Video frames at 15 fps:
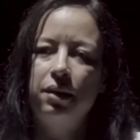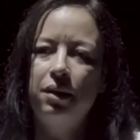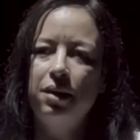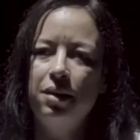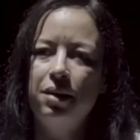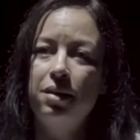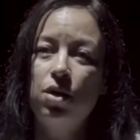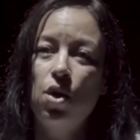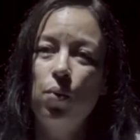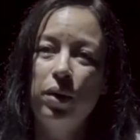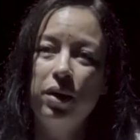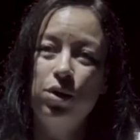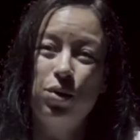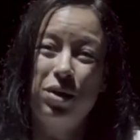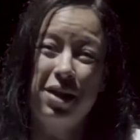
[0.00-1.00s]
this is
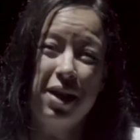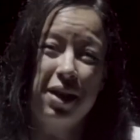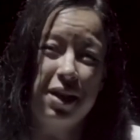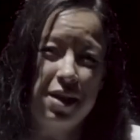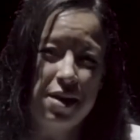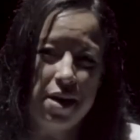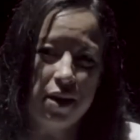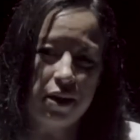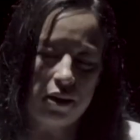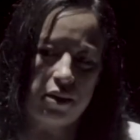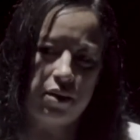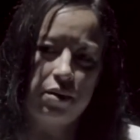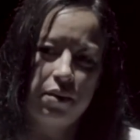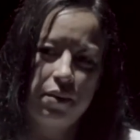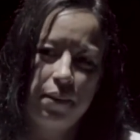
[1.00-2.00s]
going to take
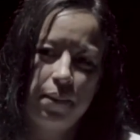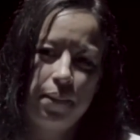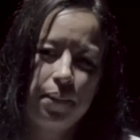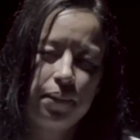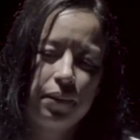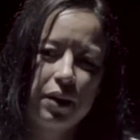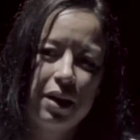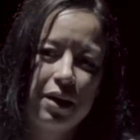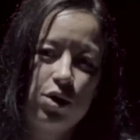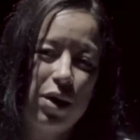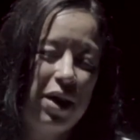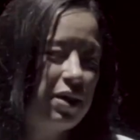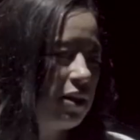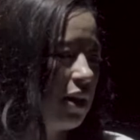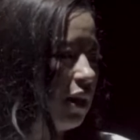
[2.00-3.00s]
years. So
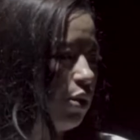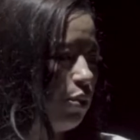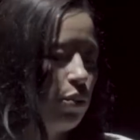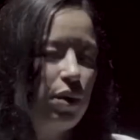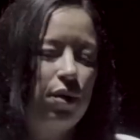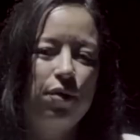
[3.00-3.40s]
I started with the